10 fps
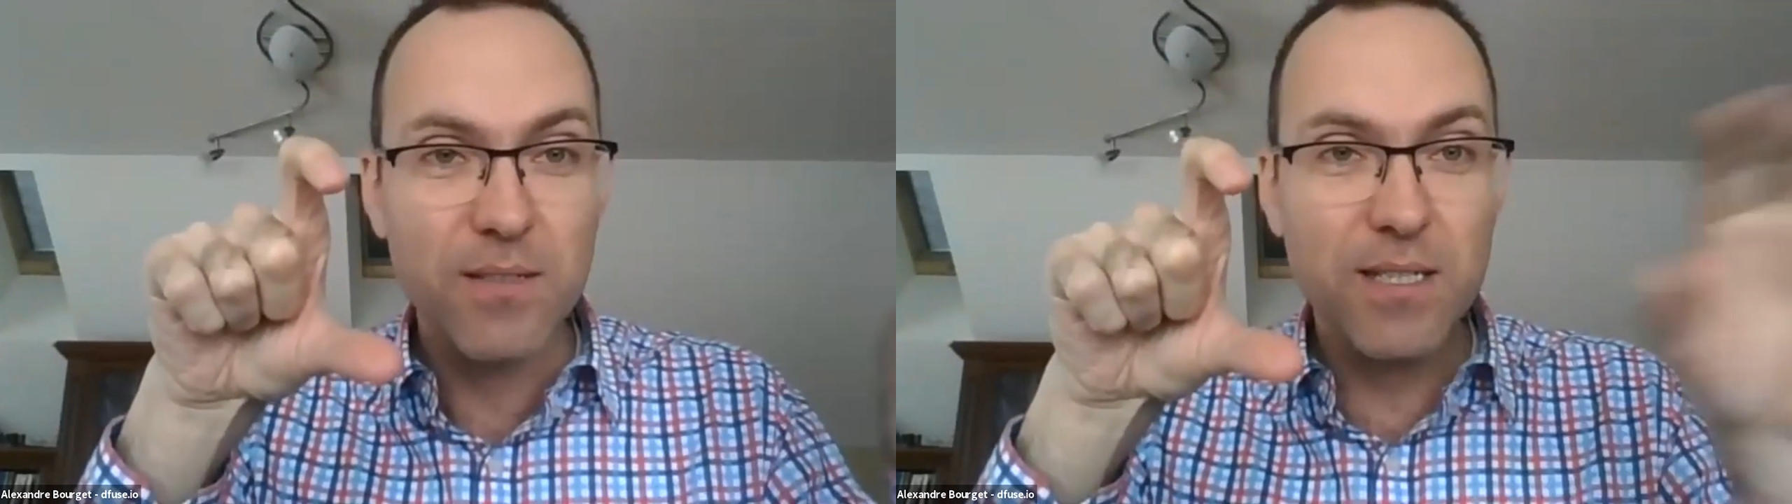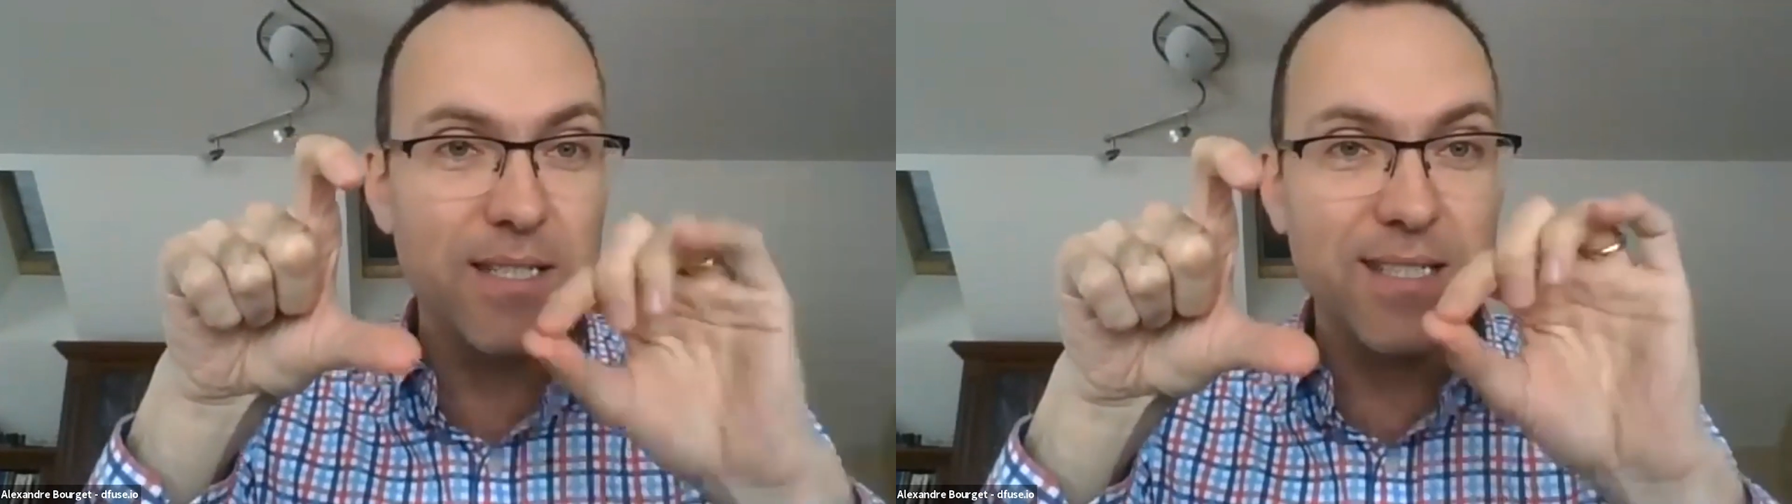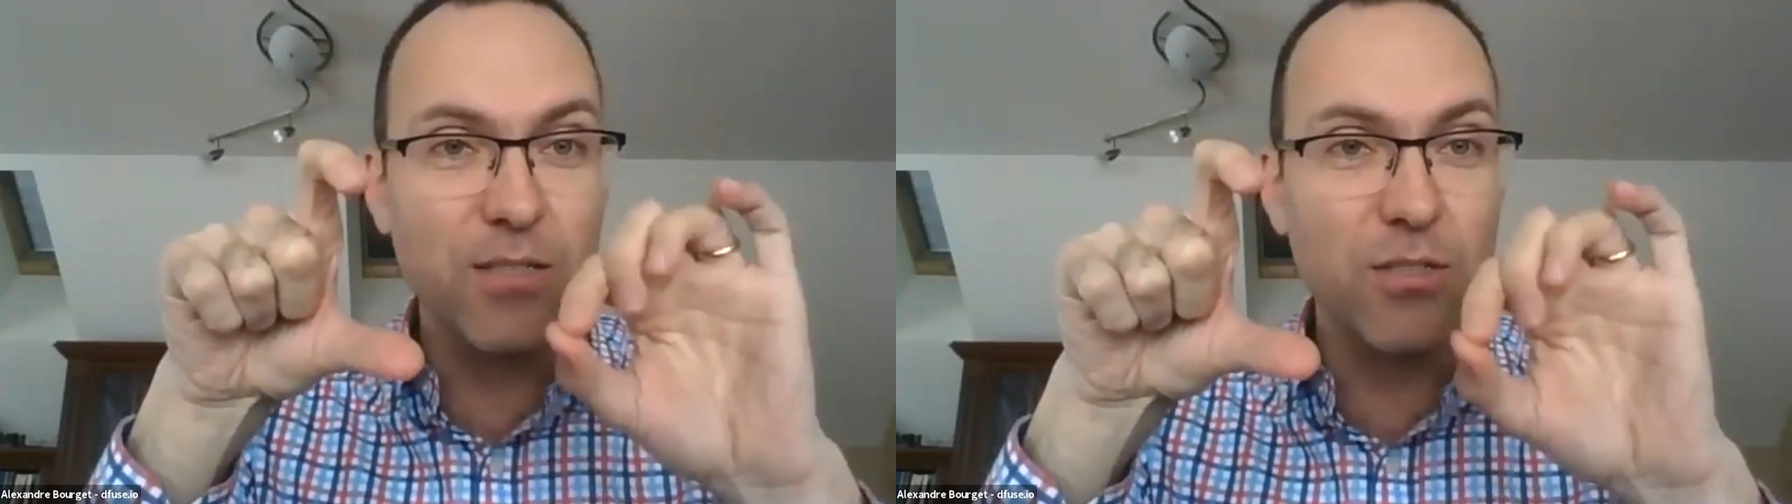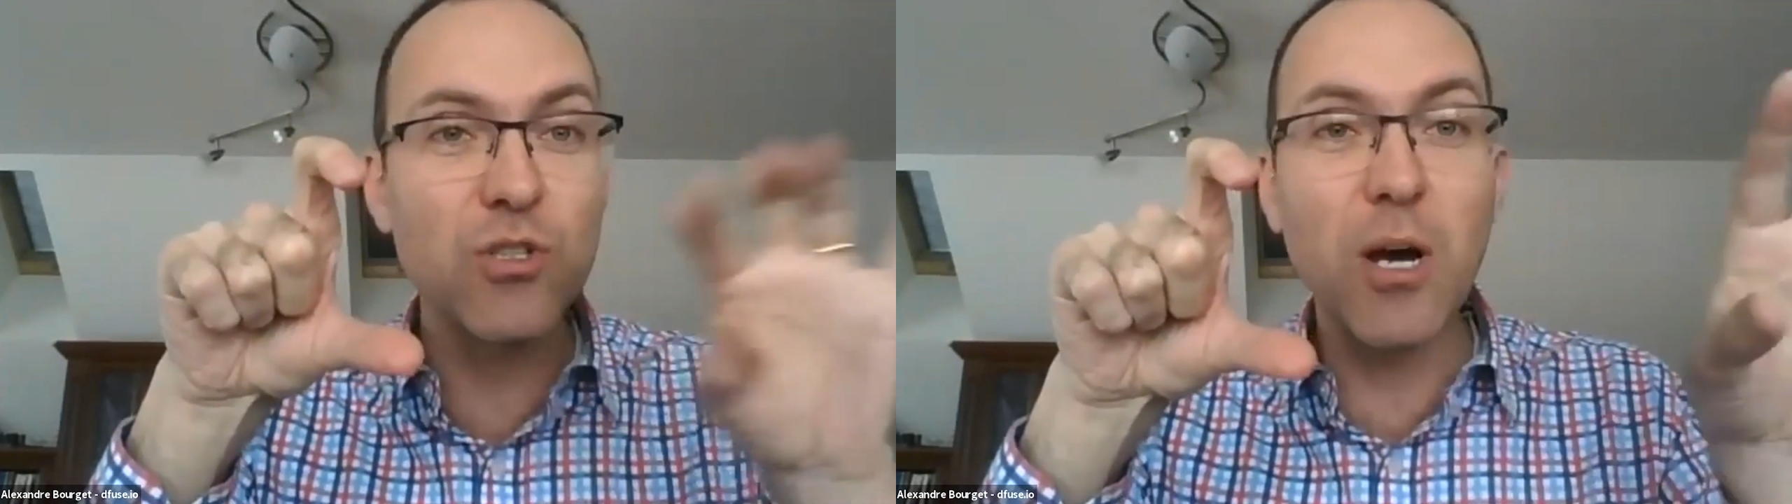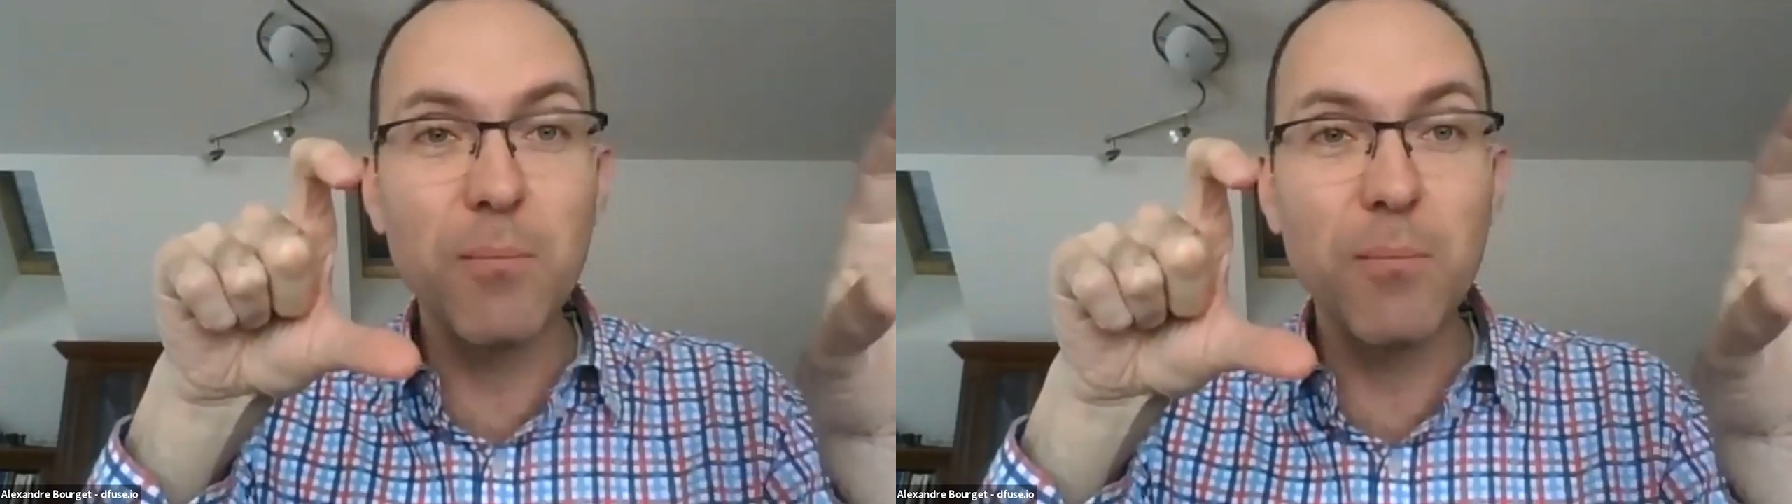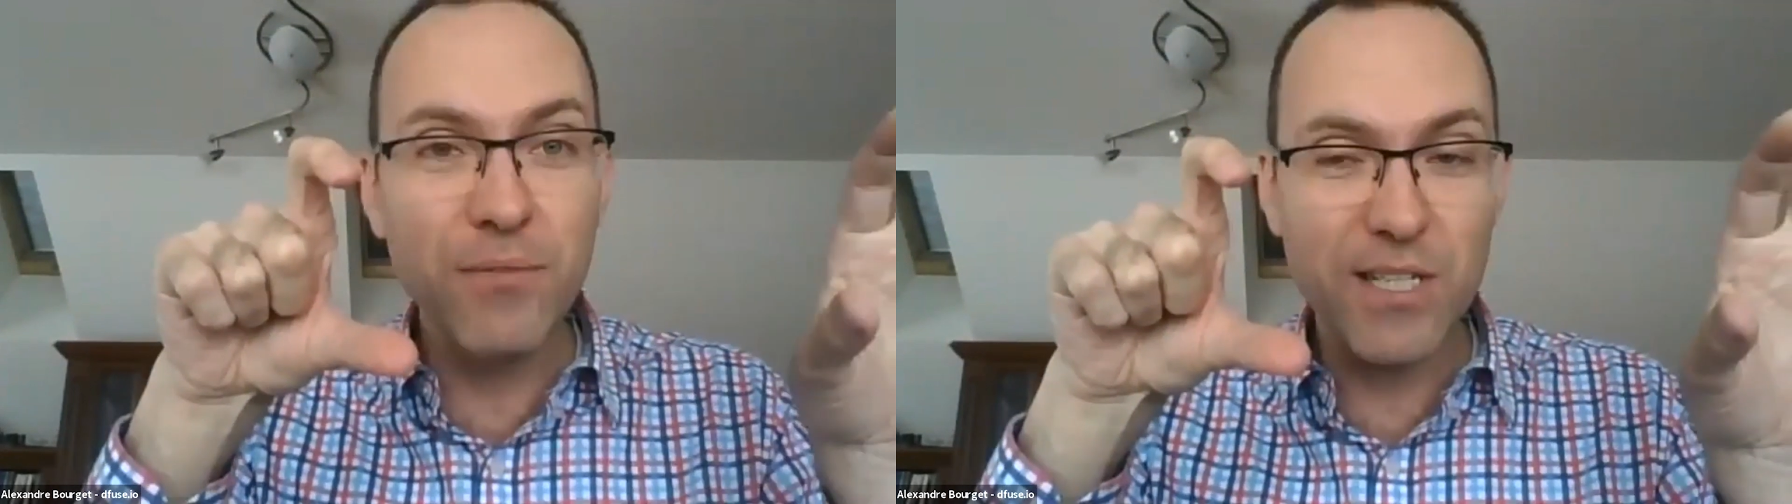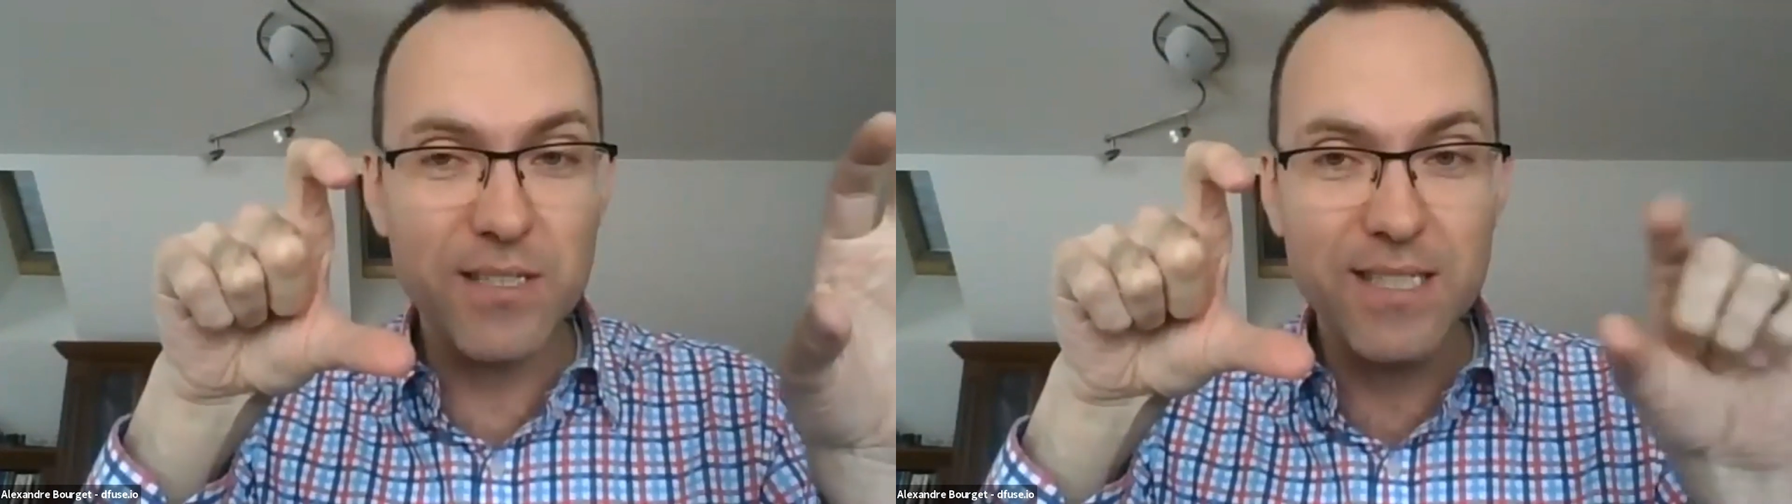sent into oblivion.